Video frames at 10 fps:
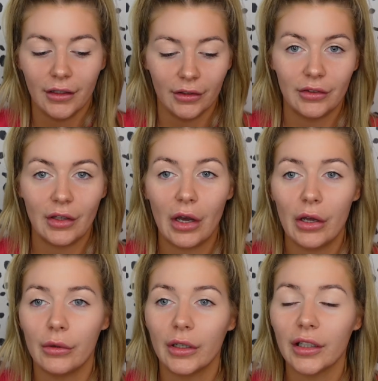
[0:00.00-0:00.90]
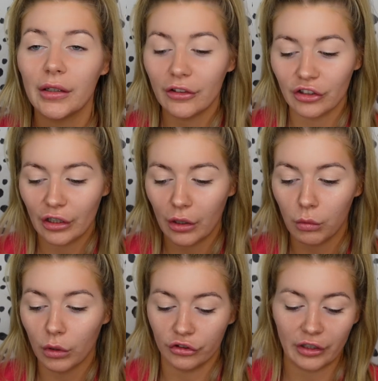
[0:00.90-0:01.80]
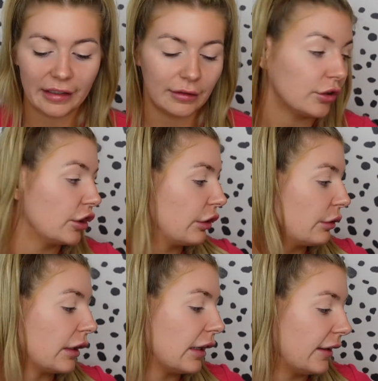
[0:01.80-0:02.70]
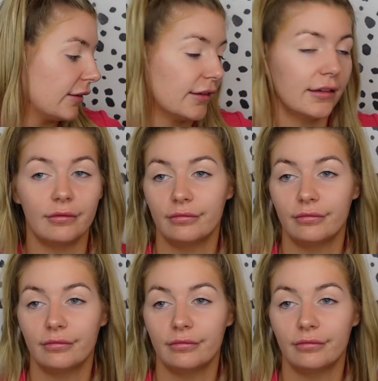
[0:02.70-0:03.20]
So I don't actually know what shade I'm going to do, guys.